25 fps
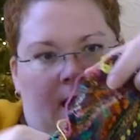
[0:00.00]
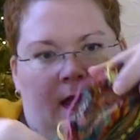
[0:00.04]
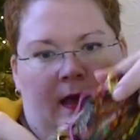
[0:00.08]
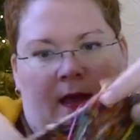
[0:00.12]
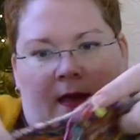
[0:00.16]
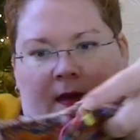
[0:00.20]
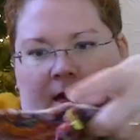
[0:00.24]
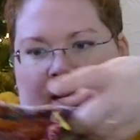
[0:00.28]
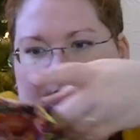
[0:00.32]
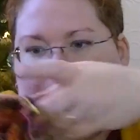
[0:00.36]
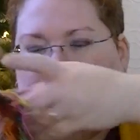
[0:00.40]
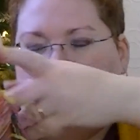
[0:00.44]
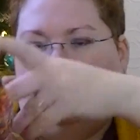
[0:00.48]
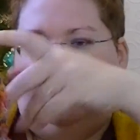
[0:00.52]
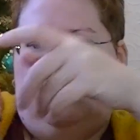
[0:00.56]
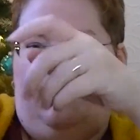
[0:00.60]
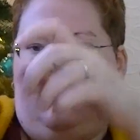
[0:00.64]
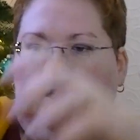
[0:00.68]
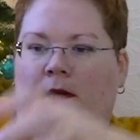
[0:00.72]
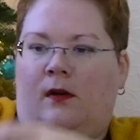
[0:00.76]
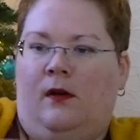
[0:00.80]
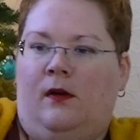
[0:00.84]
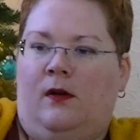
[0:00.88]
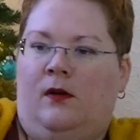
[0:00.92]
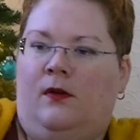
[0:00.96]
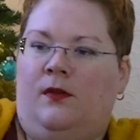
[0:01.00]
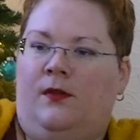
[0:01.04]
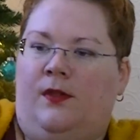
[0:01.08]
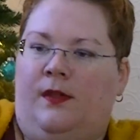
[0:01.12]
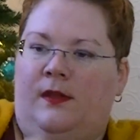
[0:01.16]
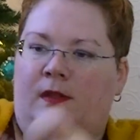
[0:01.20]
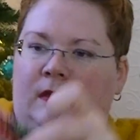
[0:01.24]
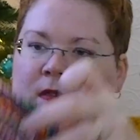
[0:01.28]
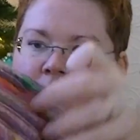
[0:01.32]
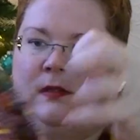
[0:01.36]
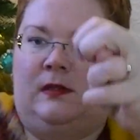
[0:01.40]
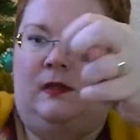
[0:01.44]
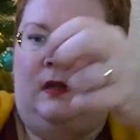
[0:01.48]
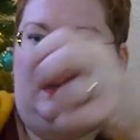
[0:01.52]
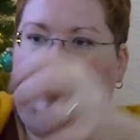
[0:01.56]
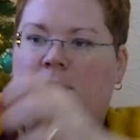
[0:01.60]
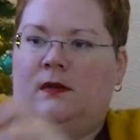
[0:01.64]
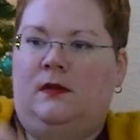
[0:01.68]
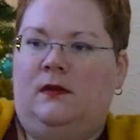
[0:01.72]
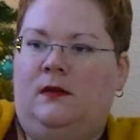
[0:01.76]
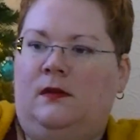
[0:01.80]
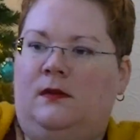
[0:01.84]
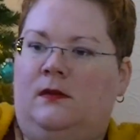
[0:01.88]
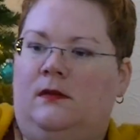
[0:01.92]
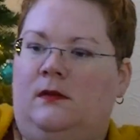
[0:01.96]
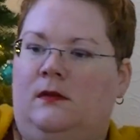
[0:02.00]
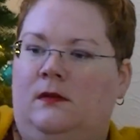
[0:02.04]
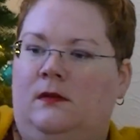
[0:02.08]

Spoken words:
had all this done.